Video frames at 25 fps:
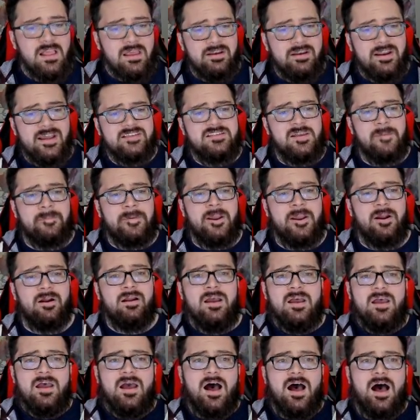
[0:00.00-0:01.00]
Next up here,
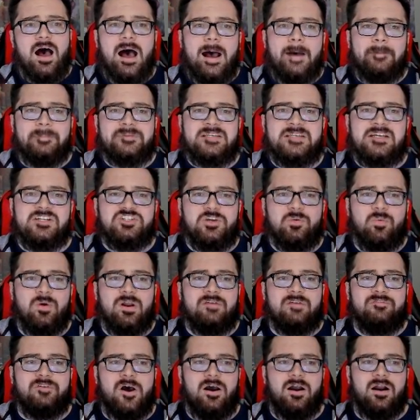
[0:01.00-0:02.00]
potentially
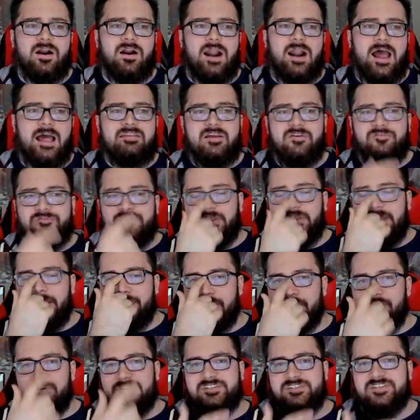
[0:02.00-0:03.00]
one of our... I feel like
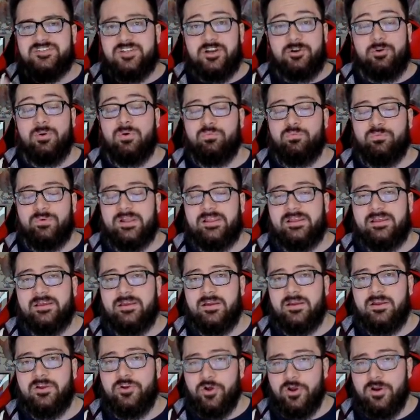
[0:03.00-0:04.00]
Thundurus is going to do a
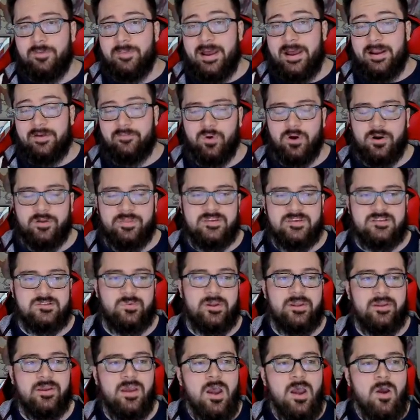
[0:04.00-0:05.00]
really good amount of work this
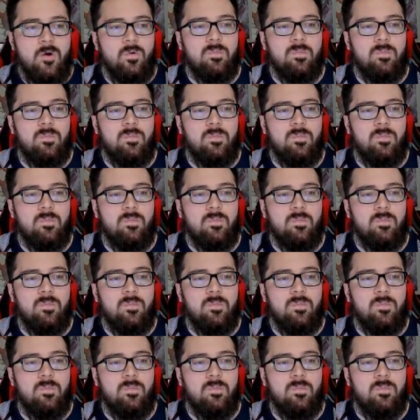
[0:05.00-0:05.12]
week.